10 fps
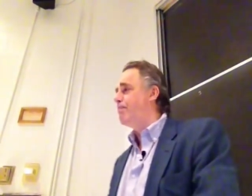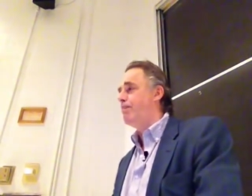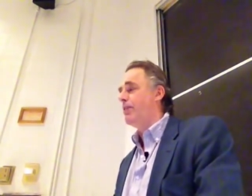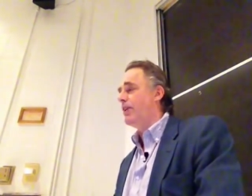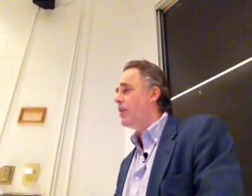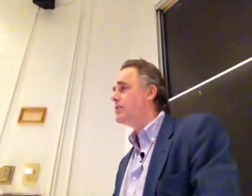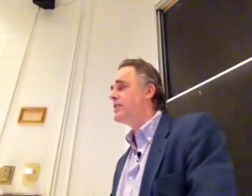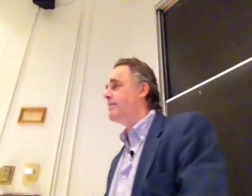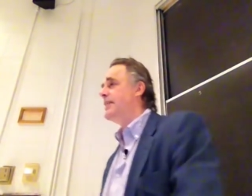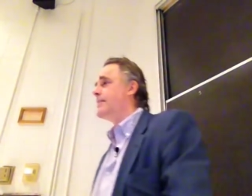blows
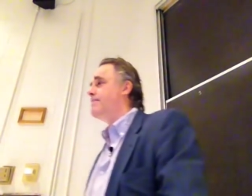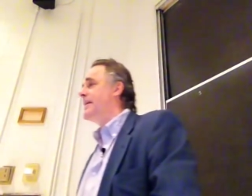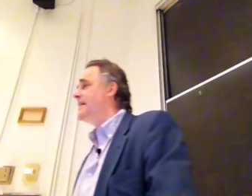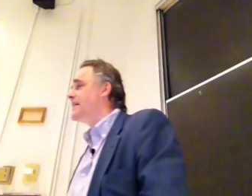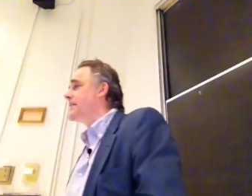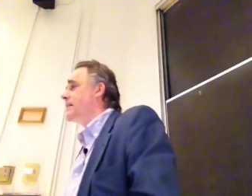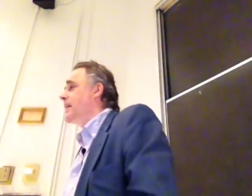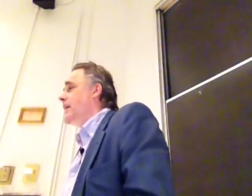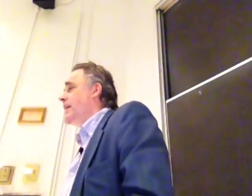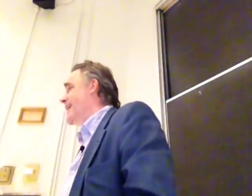them into pieces.
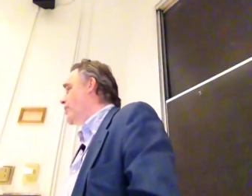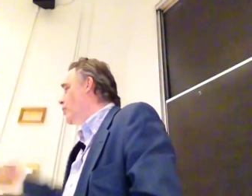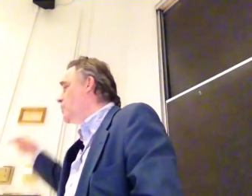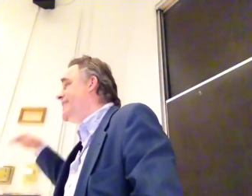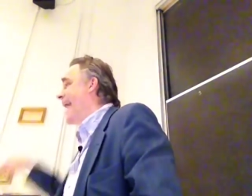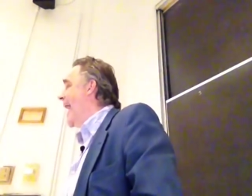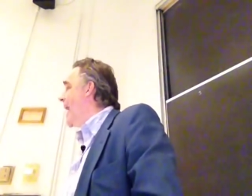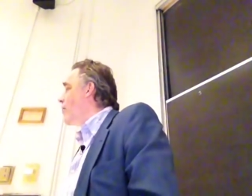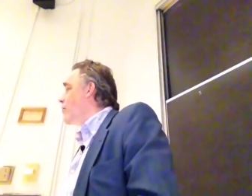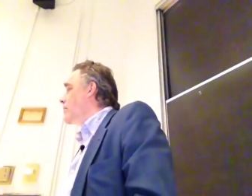They go
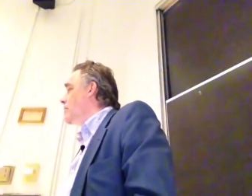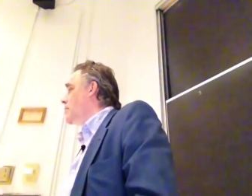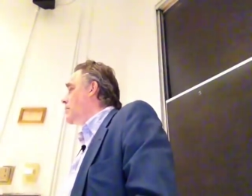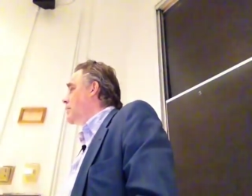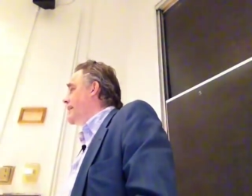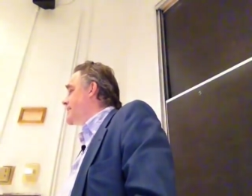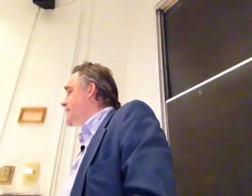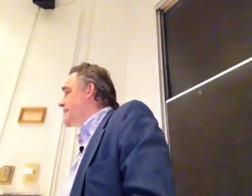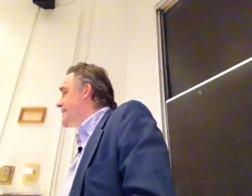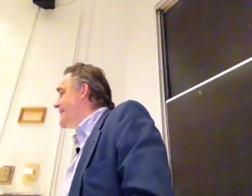down
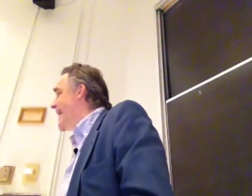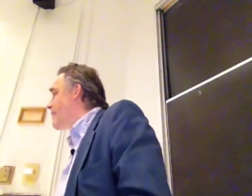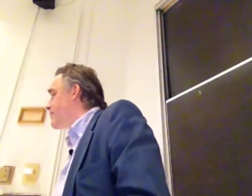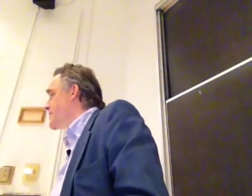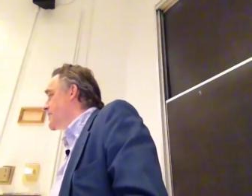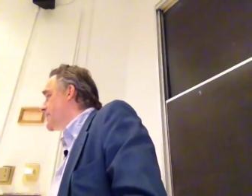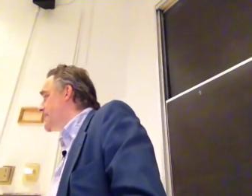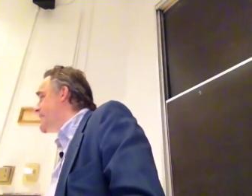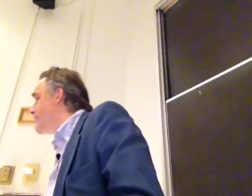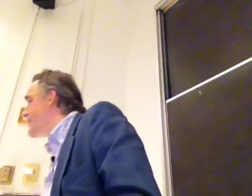into the depths, into
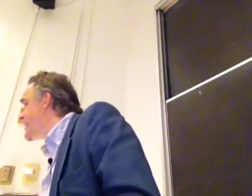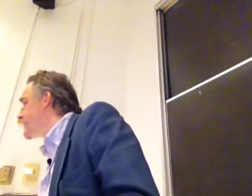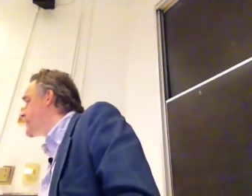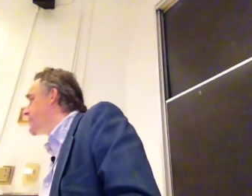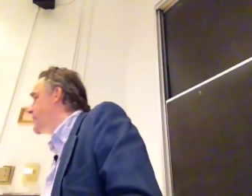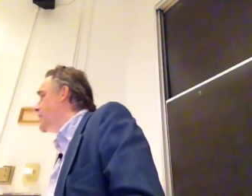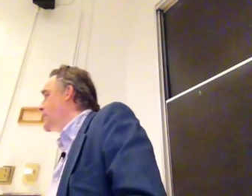the abyss.